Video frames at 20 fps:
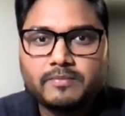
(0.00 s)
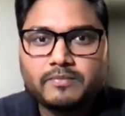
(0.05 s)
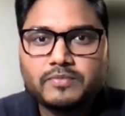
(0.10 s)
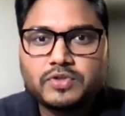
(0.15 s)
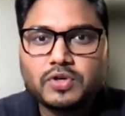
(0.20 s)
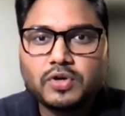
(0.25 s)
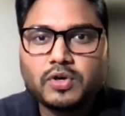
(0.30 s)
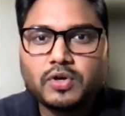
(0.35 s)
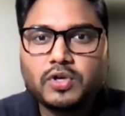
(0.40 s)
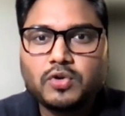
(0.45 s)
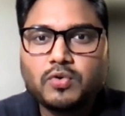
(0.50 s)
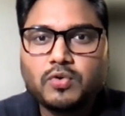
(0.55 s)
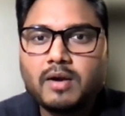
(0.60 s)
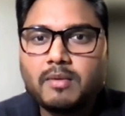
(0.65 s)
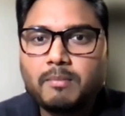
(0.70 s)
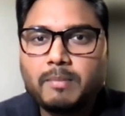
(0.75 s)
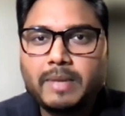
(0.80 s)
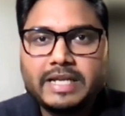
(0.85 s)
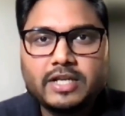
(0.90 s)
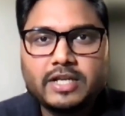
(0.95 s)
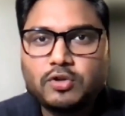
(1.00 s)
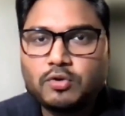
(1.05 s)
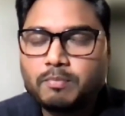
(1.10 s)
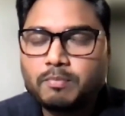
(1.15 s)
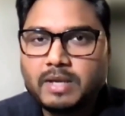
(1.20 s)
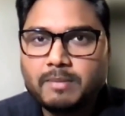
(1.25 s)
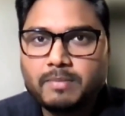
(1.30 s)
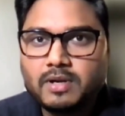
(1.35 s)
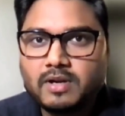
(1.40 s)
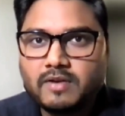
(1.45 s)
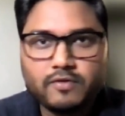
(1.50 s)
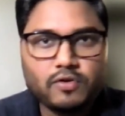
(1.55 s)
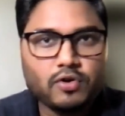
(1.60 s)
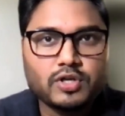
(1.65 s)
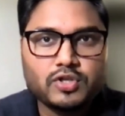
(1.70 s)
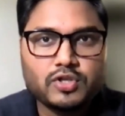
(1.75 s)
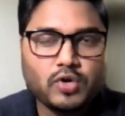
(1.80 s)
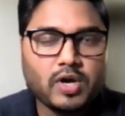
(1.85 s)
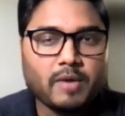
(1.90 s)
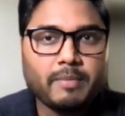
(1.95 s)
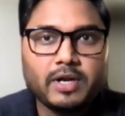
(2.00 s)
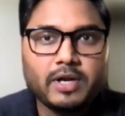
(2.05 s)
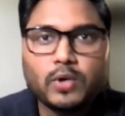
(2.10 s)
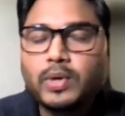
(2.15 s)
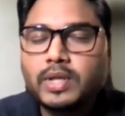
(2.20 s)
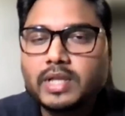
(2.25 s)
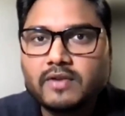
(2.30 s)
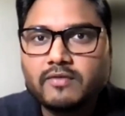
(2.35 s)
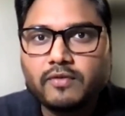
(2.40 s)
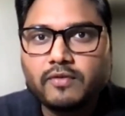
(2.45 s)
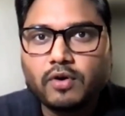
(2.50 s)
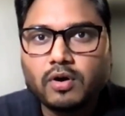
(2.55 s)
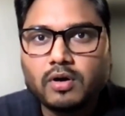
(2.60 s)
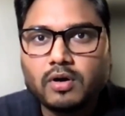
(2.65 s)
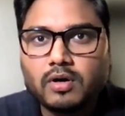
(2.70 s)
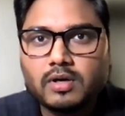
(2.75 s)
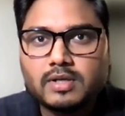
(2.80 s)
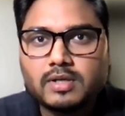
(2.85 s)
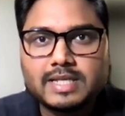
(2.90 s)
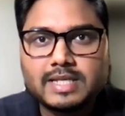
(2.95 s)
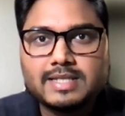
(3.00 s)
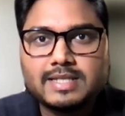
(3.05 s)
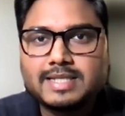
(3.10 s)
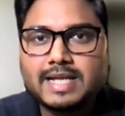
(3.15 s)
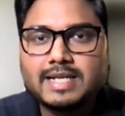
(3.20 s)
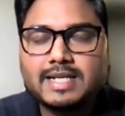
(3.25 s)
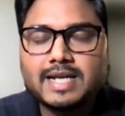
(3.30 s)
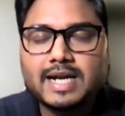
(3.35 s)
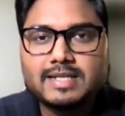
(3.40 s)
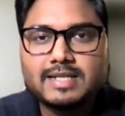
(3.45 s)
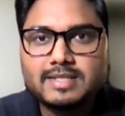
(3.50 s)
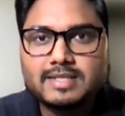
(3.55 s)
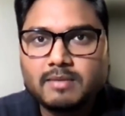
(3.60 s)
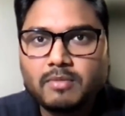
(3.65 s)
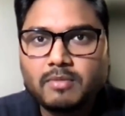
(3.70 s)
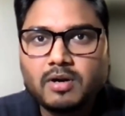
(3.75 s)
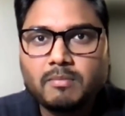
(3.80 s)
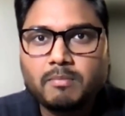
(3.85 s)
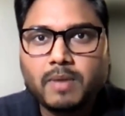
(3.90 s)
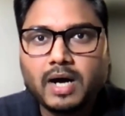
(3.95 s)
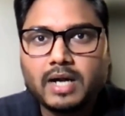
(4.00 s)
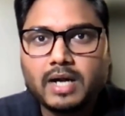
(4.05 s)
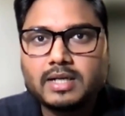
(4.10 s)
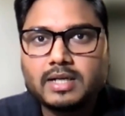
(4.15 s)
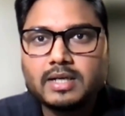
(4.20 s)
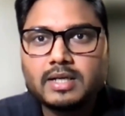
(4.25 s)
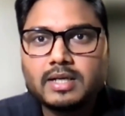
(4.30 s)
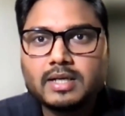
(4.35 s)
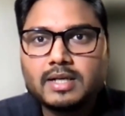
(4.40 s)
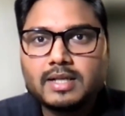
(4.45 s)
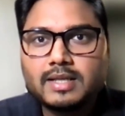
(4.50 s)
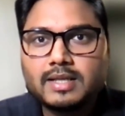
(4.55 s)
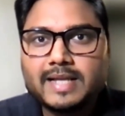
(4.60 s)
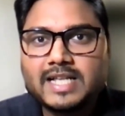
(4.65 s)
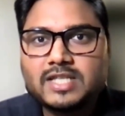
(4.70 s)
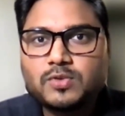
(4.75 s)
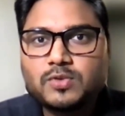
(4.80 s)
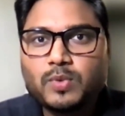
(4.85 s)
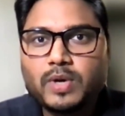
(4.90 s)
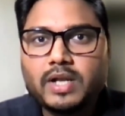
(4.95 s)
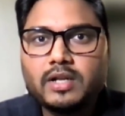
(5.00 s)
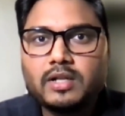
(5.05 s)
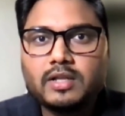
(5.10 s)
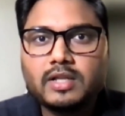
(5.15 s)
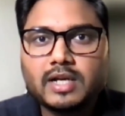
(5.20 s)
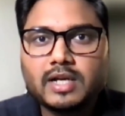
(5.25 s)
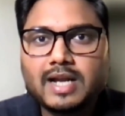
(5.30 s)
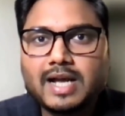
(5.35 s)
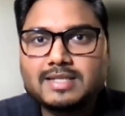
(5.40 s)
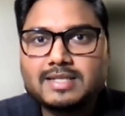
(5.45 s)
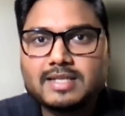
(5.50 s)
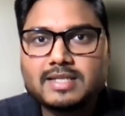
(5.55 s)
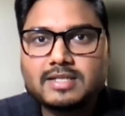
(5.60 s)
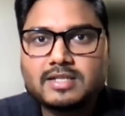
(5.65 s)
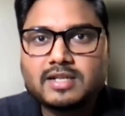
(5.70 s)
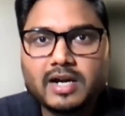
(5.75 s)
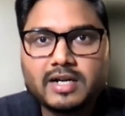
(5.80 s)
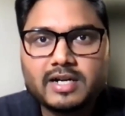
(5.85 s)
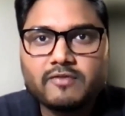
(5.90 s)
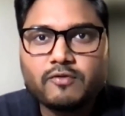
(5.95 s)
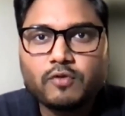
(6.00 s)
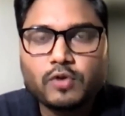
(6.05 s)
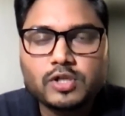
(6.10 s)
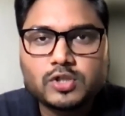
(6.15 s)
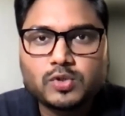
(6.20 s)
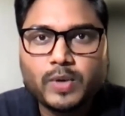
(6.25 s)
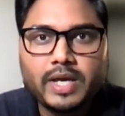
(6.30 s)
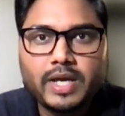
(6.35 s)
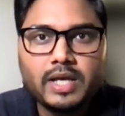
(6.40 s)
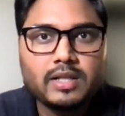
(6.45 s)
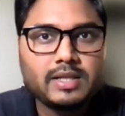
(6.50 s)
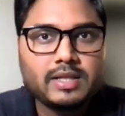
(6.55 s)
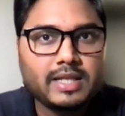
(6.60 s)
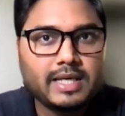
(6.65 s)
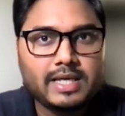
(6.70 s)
So you are meeting new people. Of course, you have been doing that since the entire summer, but that's when the classes started full swing.